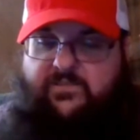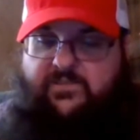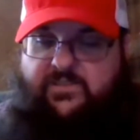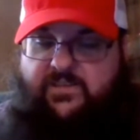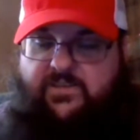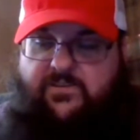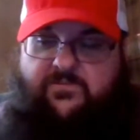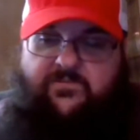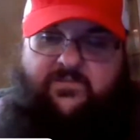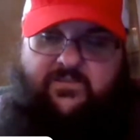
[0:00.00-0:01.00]
So
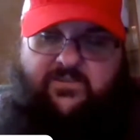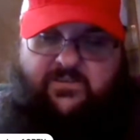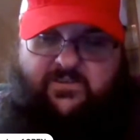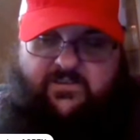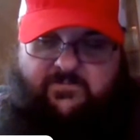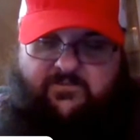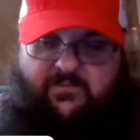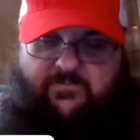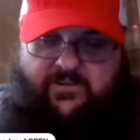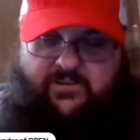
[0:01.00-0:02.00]
let me
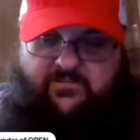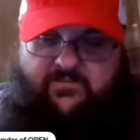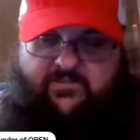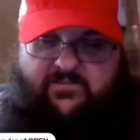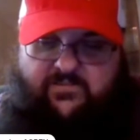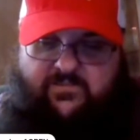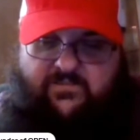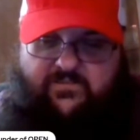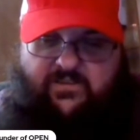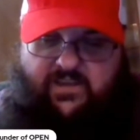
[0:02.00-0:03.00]
grab that out.
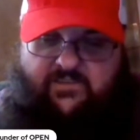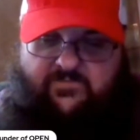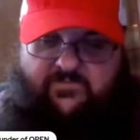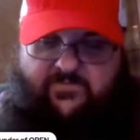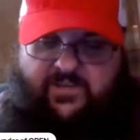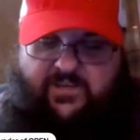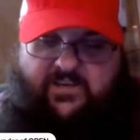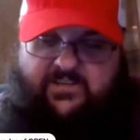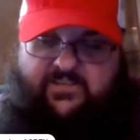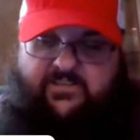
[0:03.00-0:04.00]
I have caught
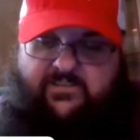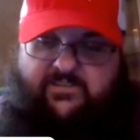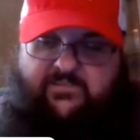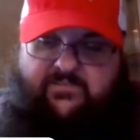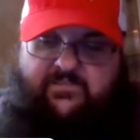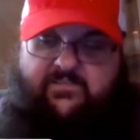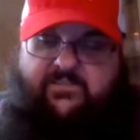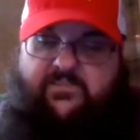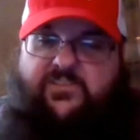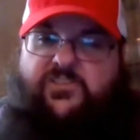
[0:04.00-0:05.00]

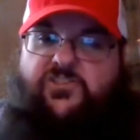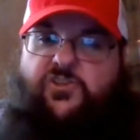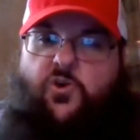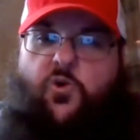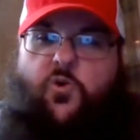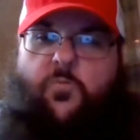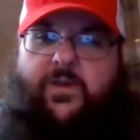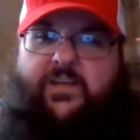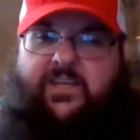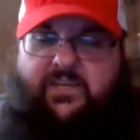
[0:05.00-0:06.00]
so
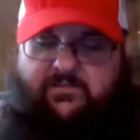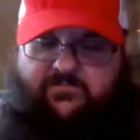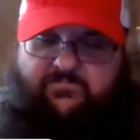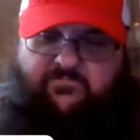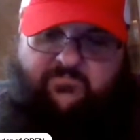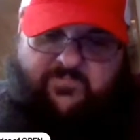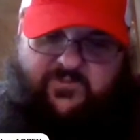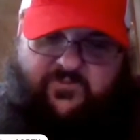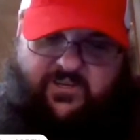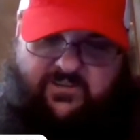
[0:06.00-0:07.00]
many
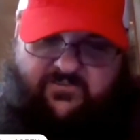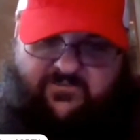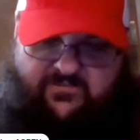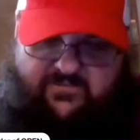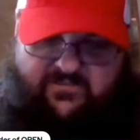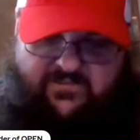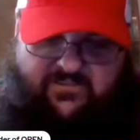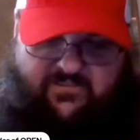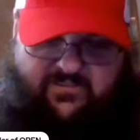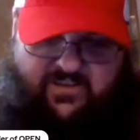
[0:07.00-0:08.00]
bluegill
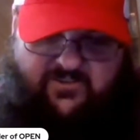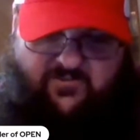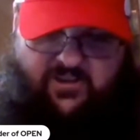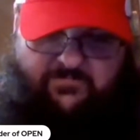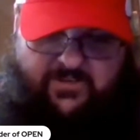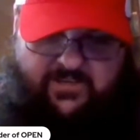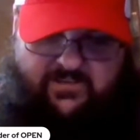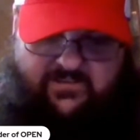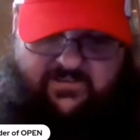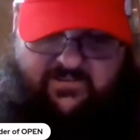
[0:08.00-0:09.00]
and crappie
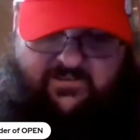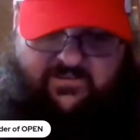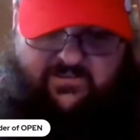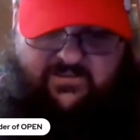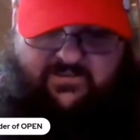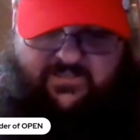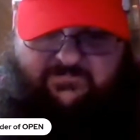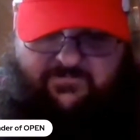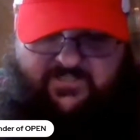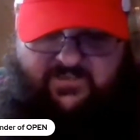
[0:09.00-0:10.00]

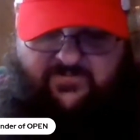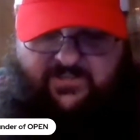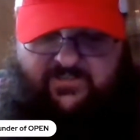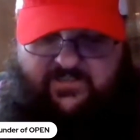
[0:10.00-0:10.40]
specifically